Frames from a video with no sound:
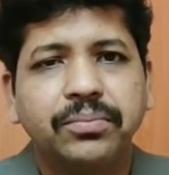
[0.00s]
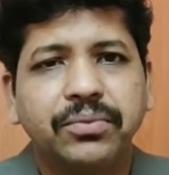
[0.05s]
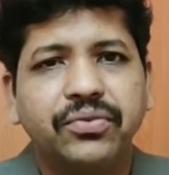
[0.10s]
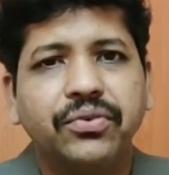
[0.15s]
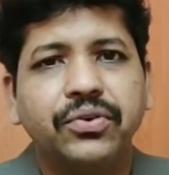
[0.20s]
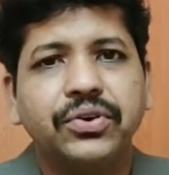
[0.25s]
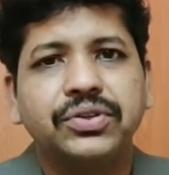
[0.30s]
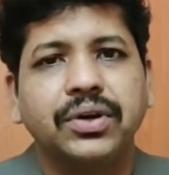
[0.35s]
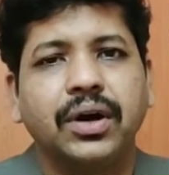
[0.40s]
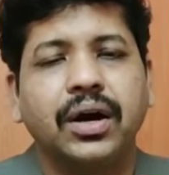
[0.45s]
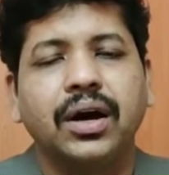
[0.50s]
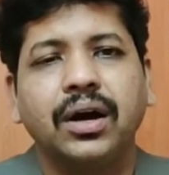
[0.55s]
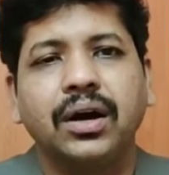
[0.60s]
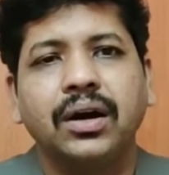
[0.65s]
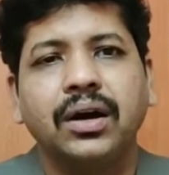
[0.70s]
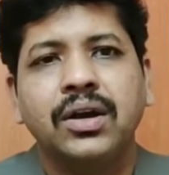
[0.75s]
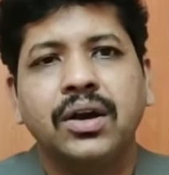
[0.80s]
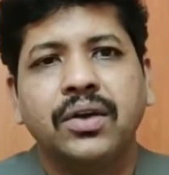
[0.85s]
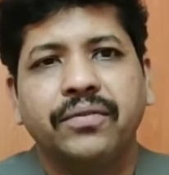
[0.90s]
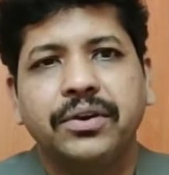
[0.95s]
before
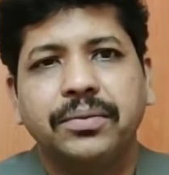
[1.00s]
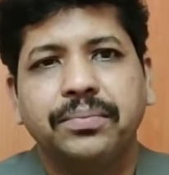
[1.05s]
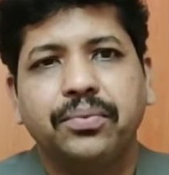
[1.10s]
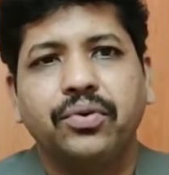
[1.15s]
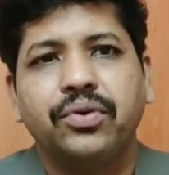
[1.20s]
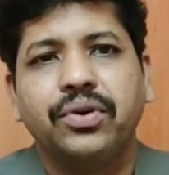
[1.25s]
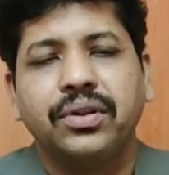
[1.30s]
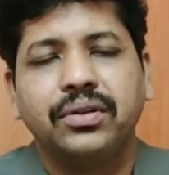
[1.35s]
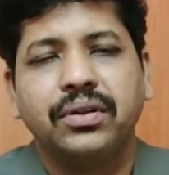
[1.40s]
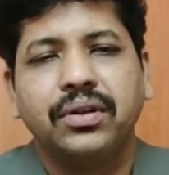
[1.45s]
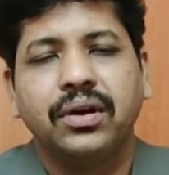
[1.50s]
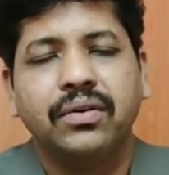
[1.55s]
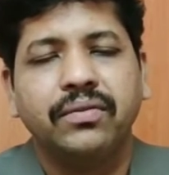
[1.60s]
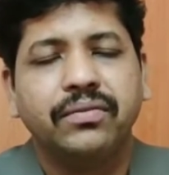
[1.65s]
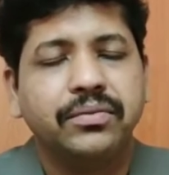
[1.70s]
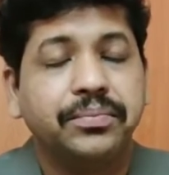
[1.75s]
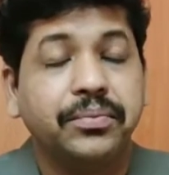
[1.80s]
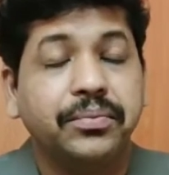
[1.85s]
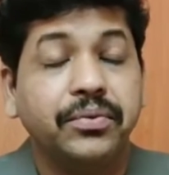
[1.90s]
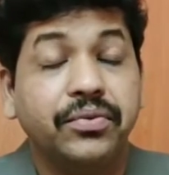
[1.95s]
we put
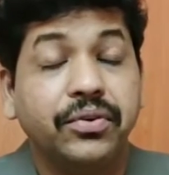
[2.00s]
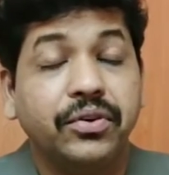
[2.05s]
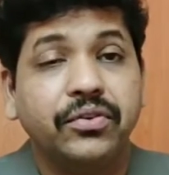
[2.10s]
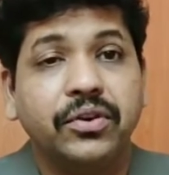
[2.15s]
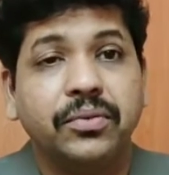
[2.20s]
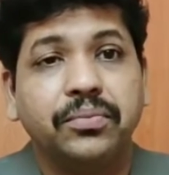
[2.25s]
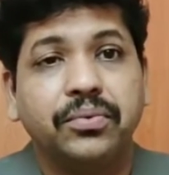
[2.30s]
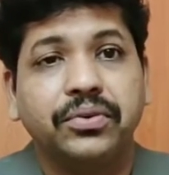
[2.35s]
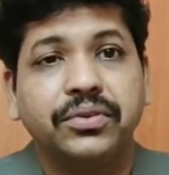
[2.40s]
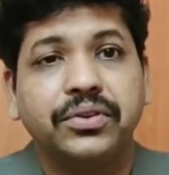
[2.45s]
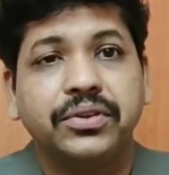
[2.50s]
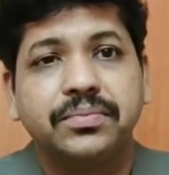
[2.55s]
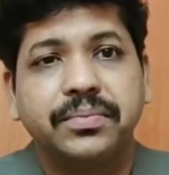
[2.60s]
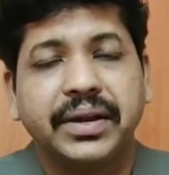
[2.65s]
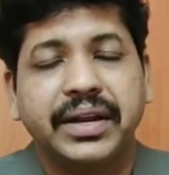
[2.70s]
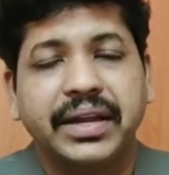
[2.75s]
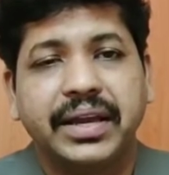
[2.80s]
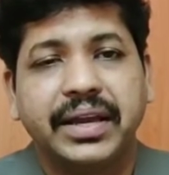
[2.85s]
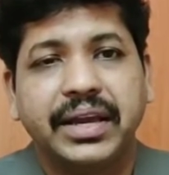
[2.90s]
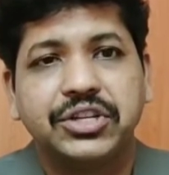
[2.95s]
these
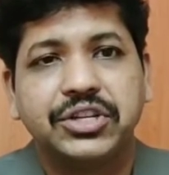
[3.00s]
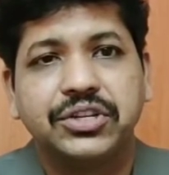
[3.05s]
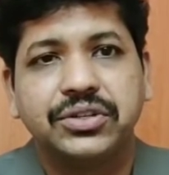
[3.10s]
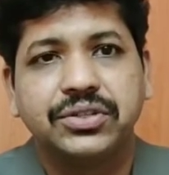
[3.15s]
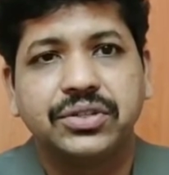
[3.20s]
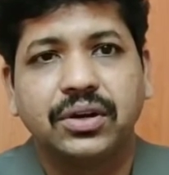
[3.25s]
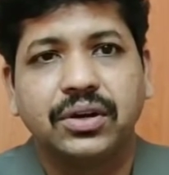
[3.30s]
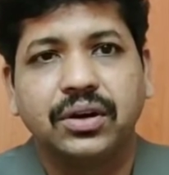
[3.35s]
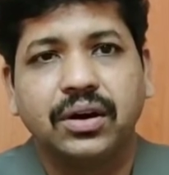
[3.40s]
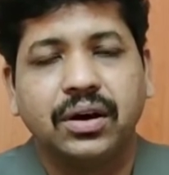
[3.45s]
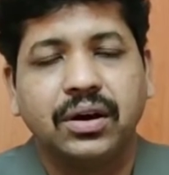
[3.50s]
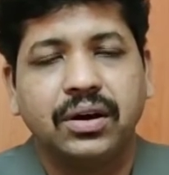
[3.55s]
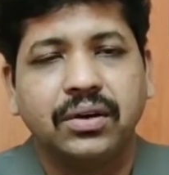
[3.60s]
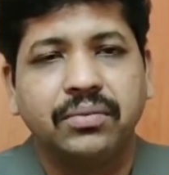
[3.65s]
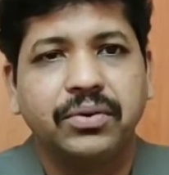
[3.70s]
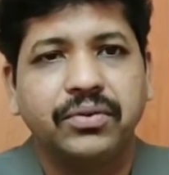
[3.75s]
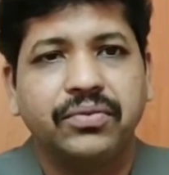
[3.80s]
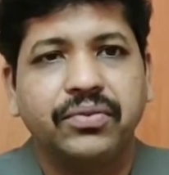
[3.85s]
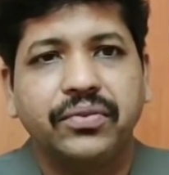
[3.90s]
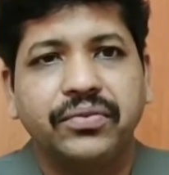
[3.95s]
medications
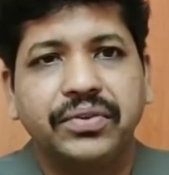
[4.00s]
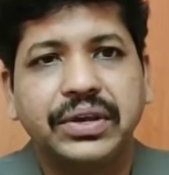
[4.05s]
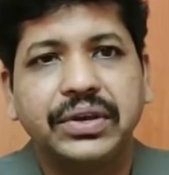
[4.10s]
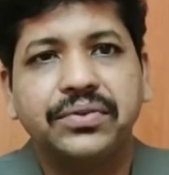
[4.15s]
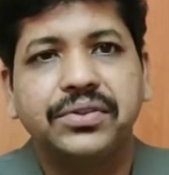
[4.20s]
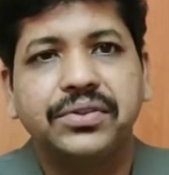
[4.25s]
or before we